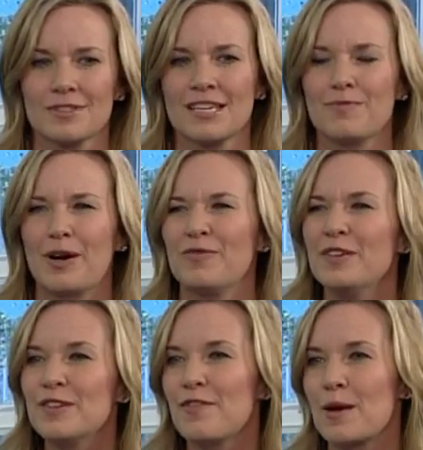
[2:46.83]
it said about
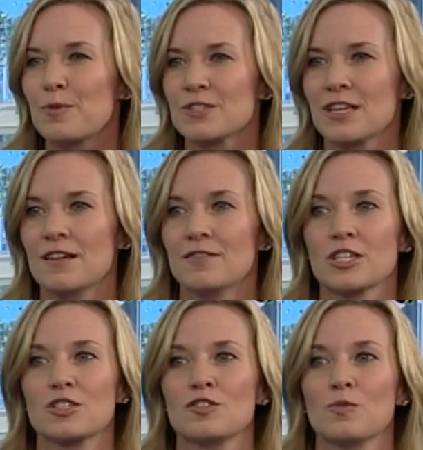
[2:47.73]
55% of the
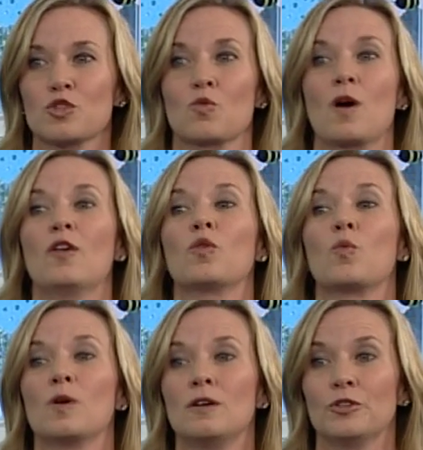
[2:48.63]
consumers around the
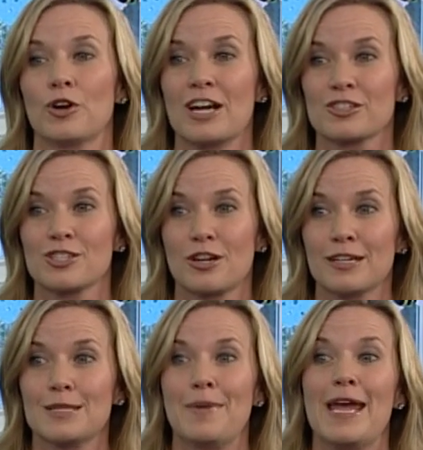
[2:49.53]
world are actually starting
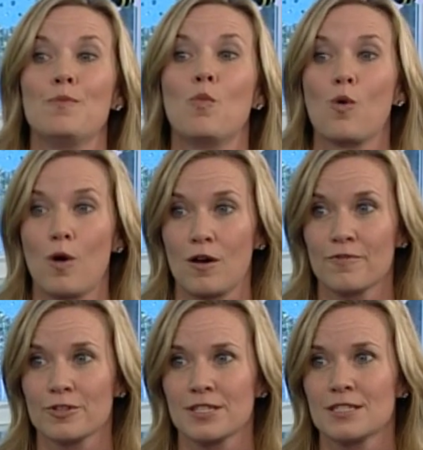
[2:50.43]
to pay more
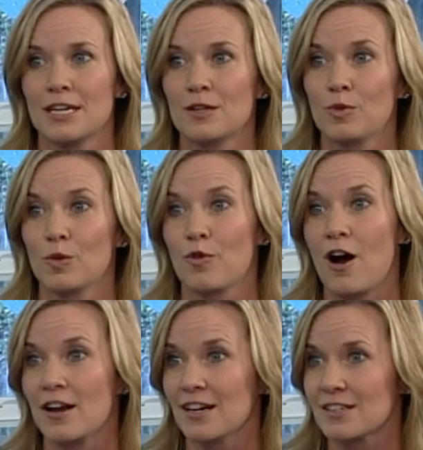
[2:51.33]
for sustainable
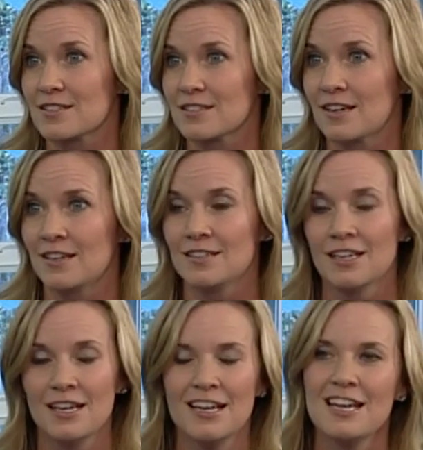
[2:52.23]
products. And
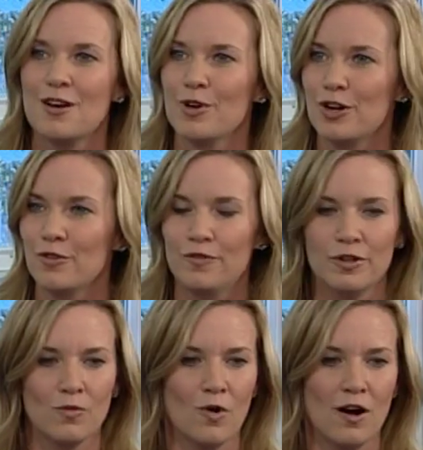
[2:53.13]
we know food
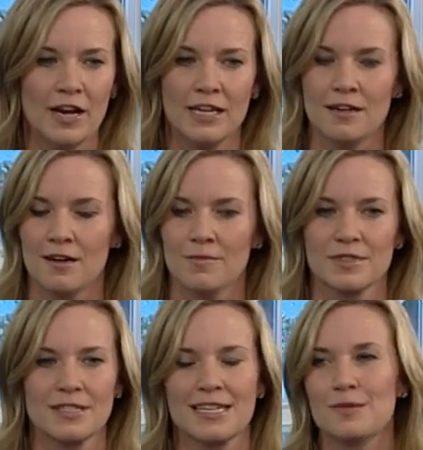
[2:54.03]
and wine,
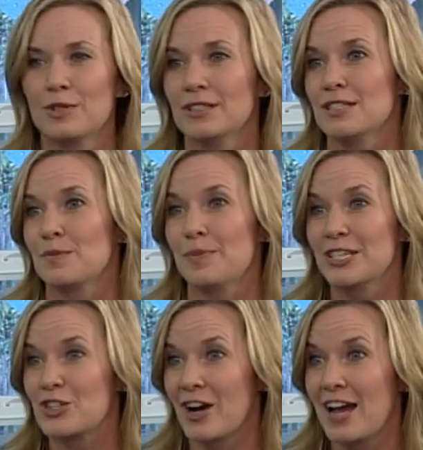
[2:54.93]
sustainability is a big
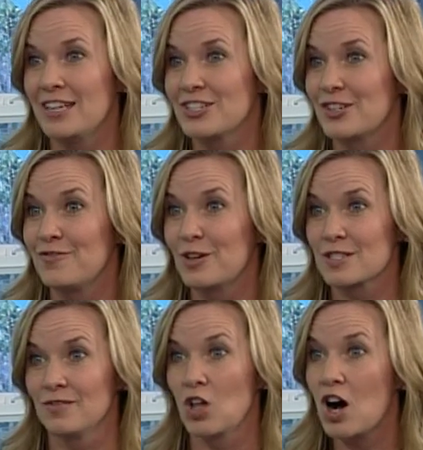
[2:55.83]
trend. Folks
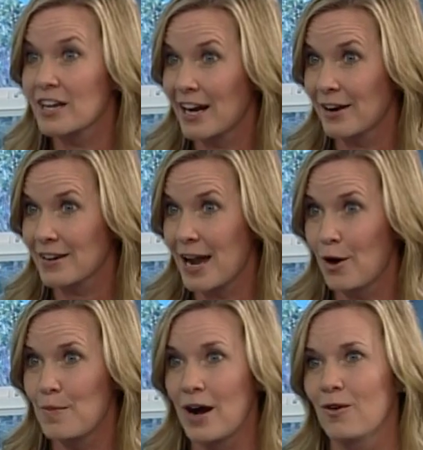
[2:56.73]
have long cared now
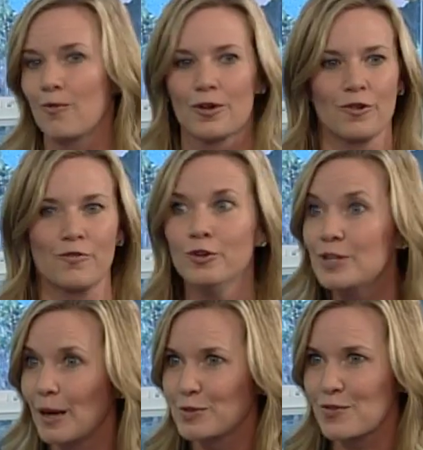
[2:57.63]
about where their food
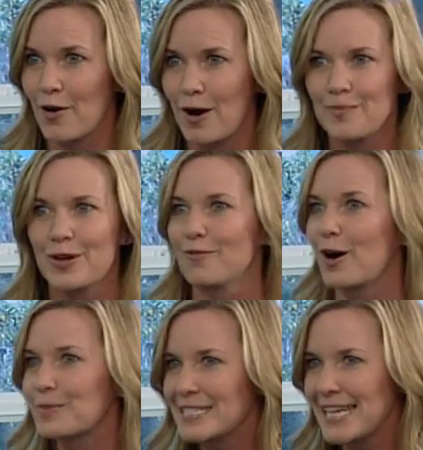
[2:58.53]
comes from,
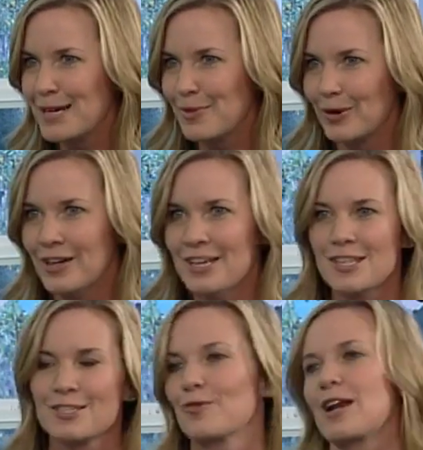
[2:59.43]
farm to table.
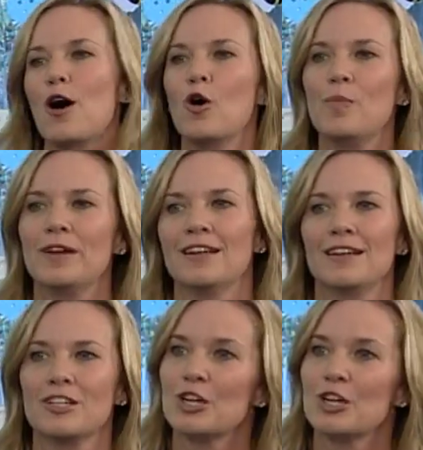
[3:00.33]
So we're now hoping,